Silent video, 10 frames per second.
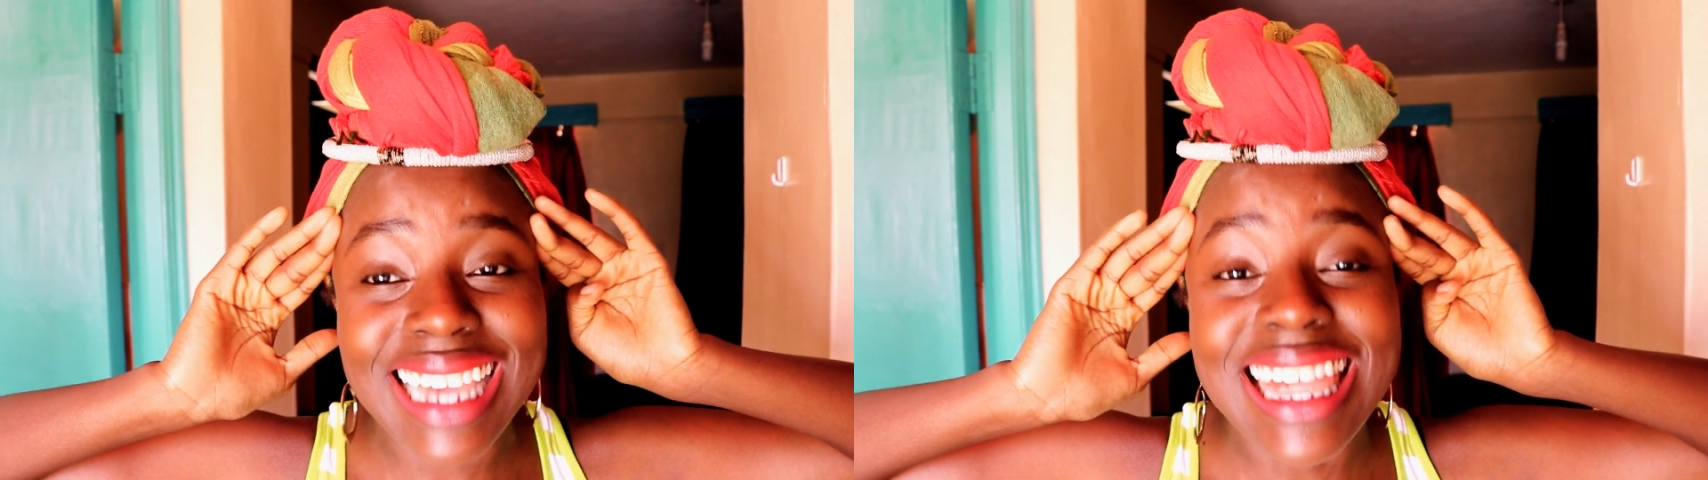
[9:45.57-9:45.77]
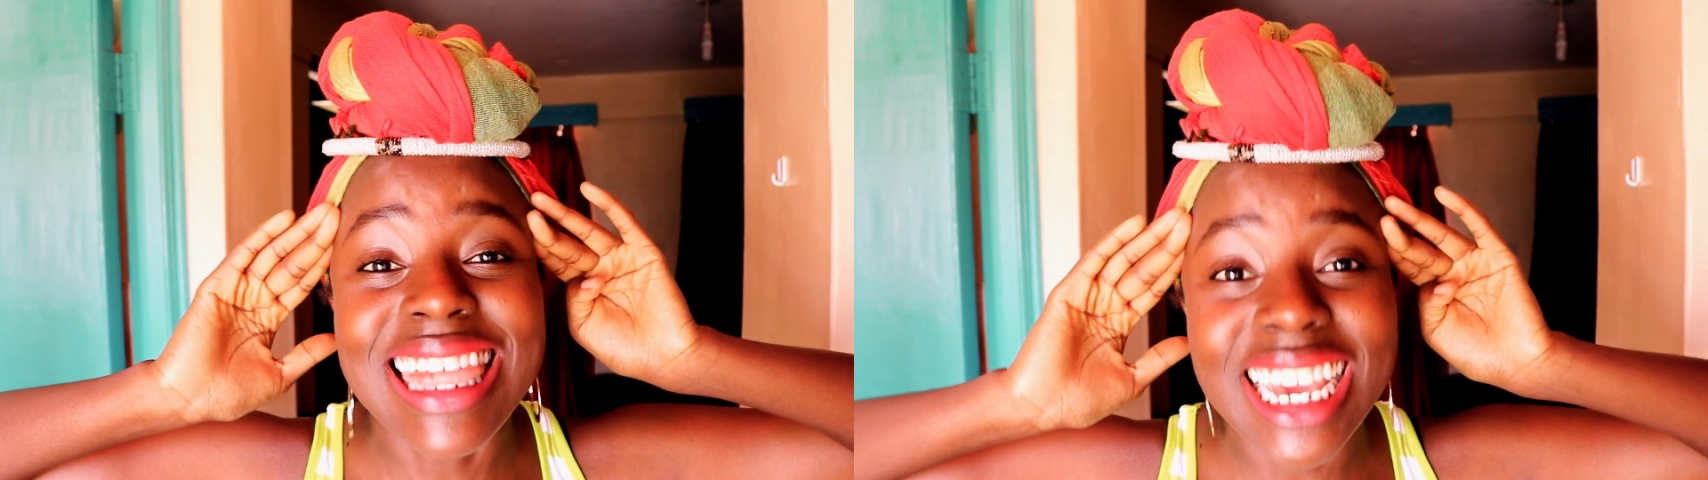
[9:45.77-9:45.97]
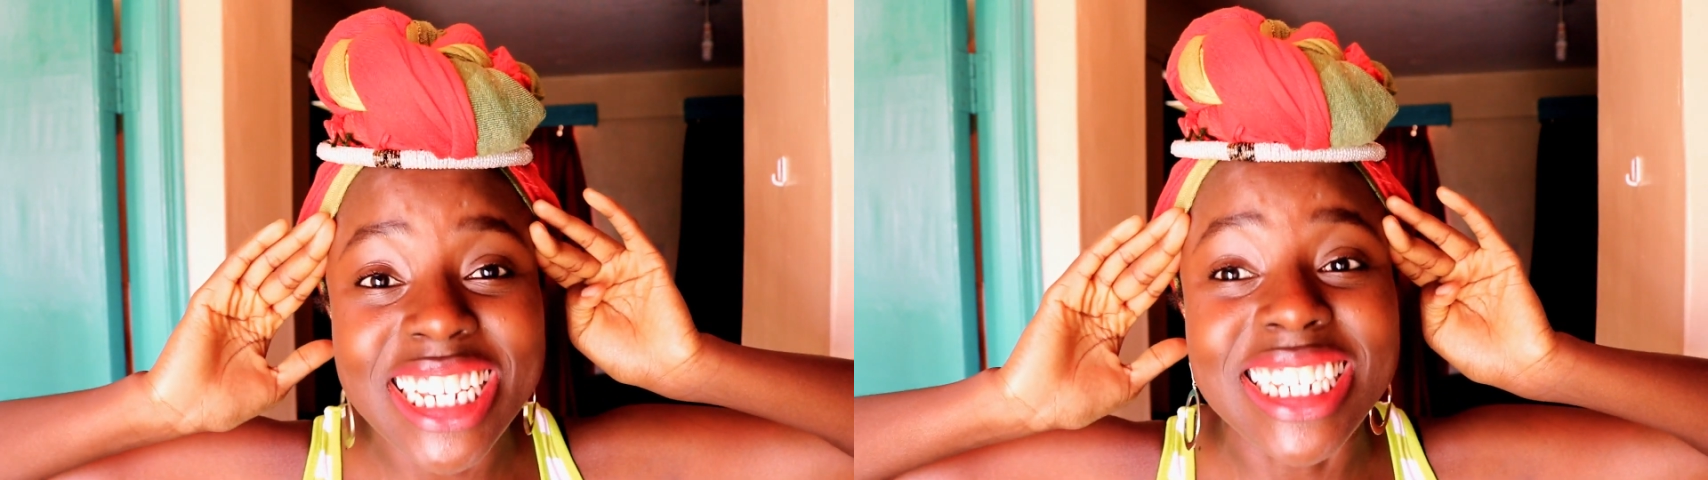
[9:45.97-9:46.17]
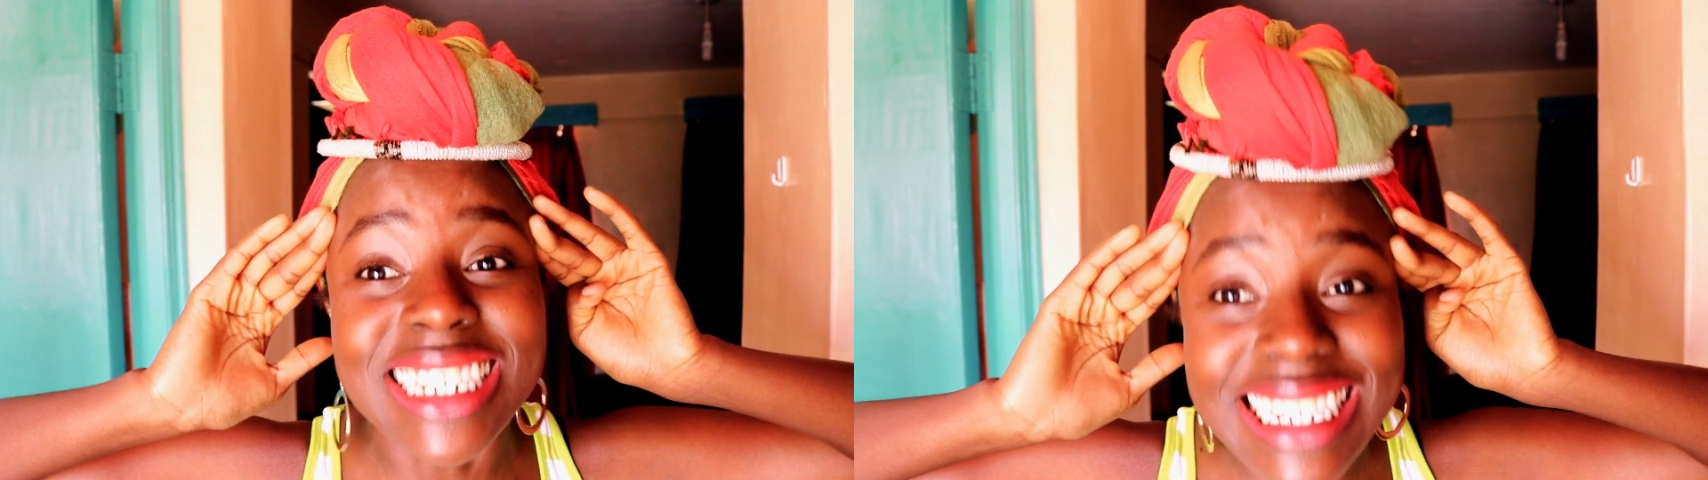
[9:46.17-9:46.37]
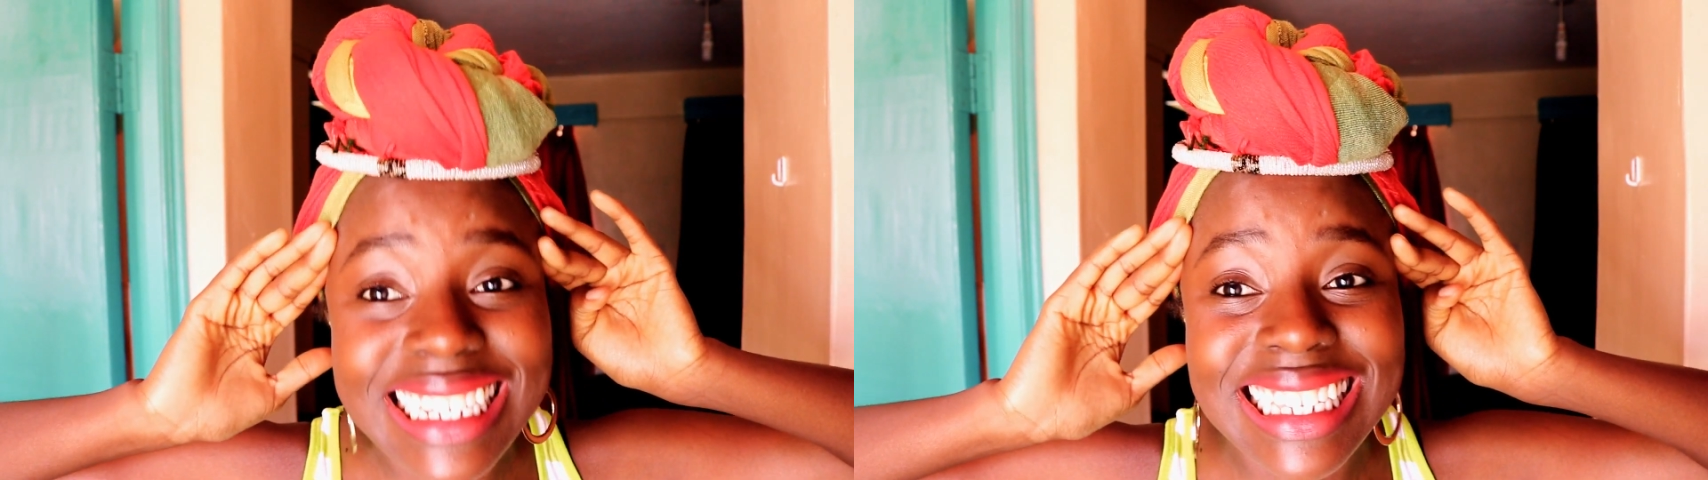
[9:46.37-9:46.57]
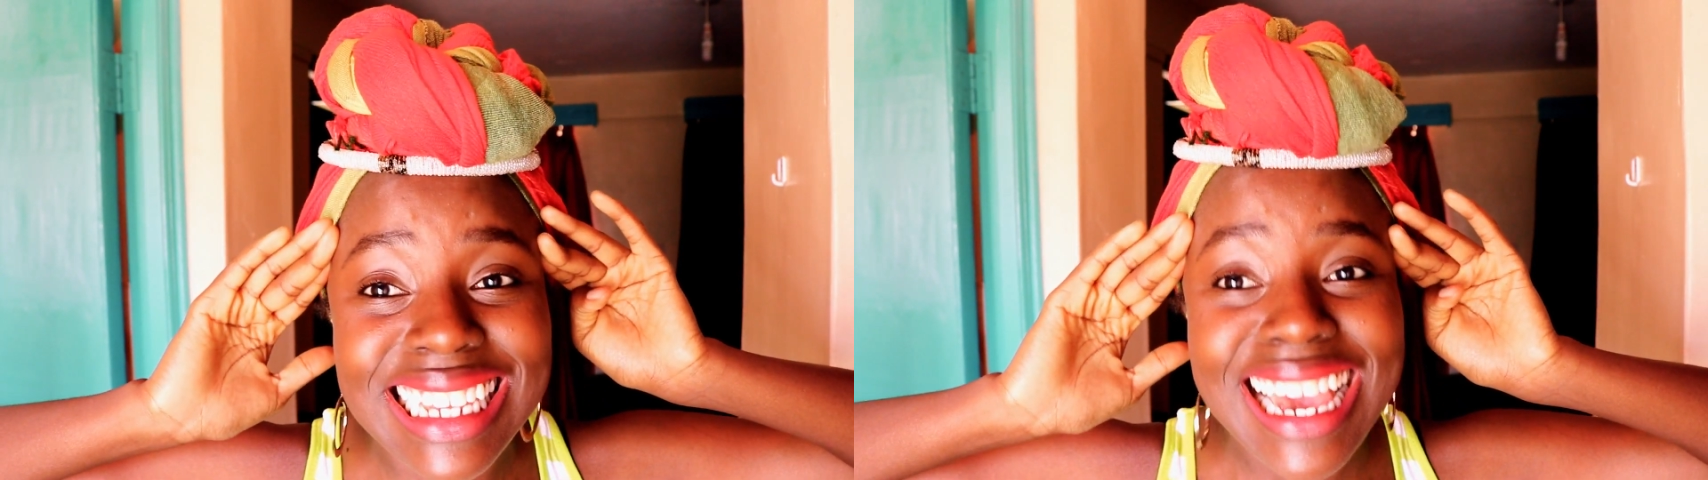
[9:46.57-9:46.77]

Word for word: their shit